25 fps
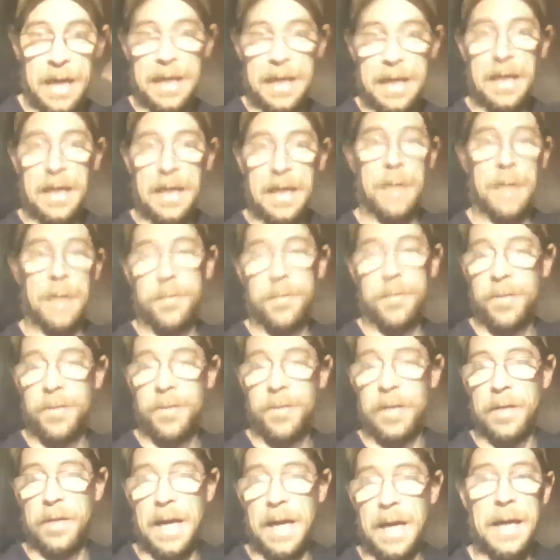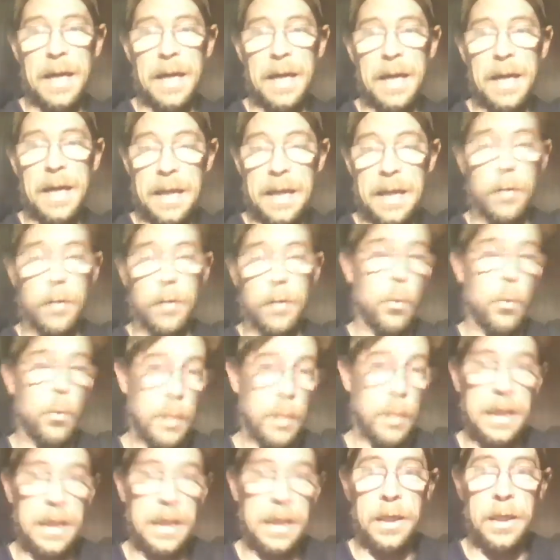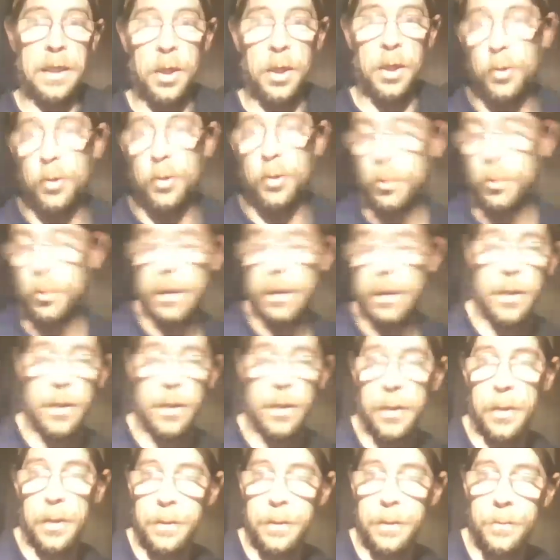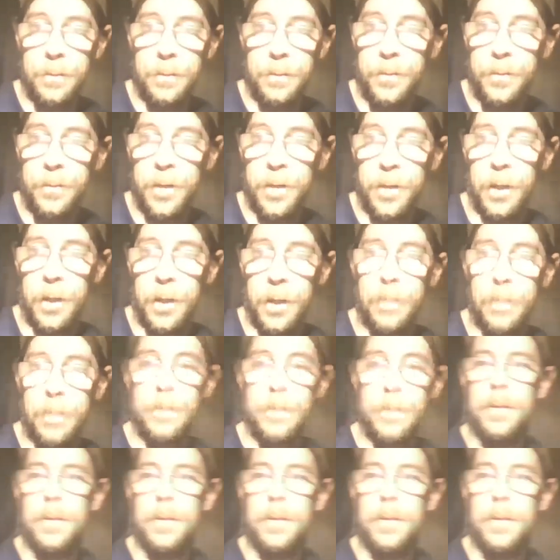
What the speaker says: getting up 79, and getting where we need to go to in Erie. So